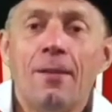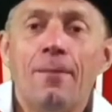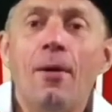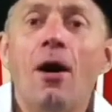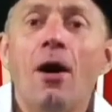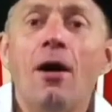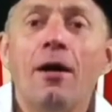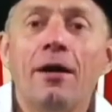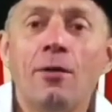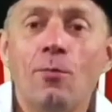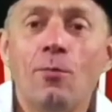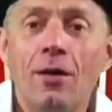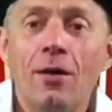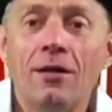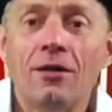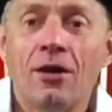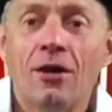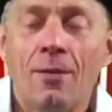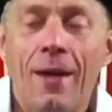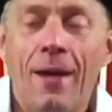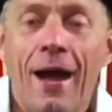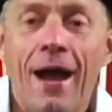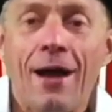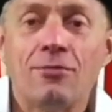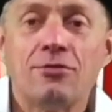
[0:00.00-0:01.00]
the barley will
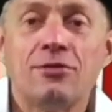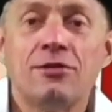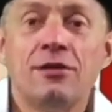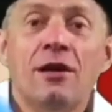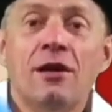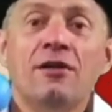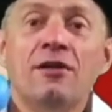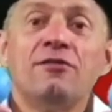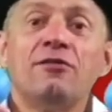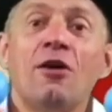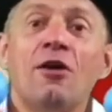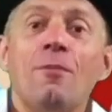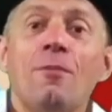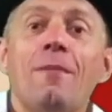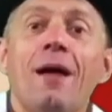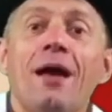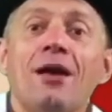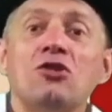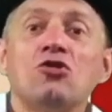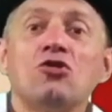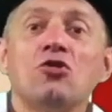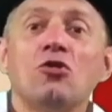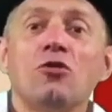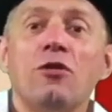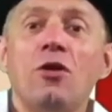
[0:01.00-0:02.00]
come out. So
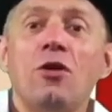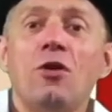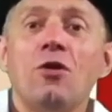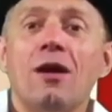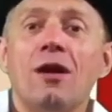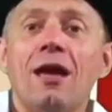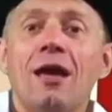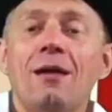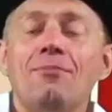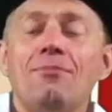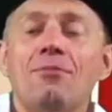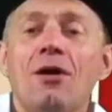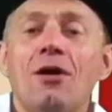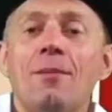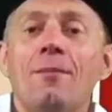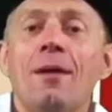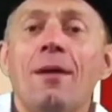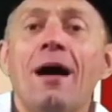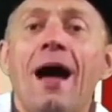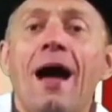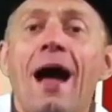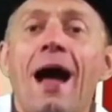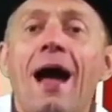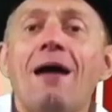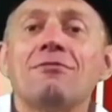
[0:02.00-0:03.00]
make sure that you keep them
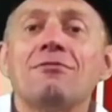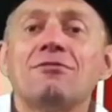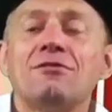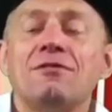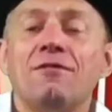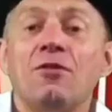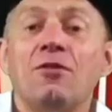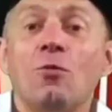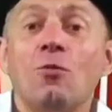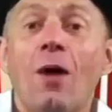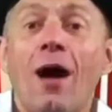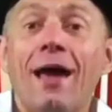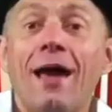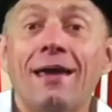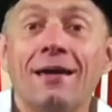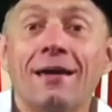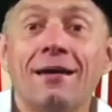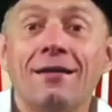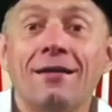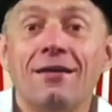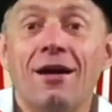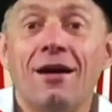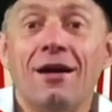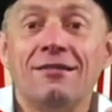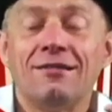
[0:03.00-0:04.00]
out of the way,
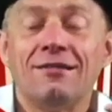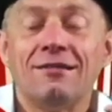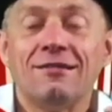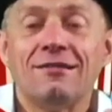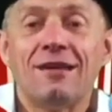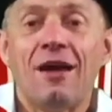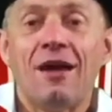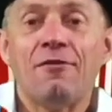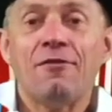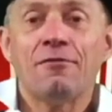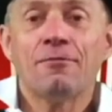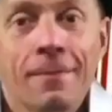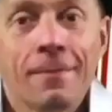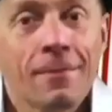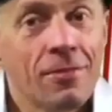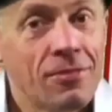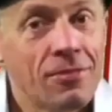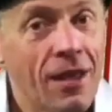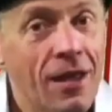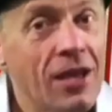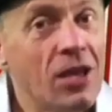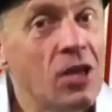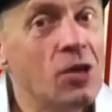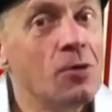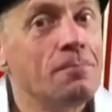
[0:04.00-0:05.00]
nice and safe.
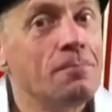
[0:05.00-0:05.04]
Thank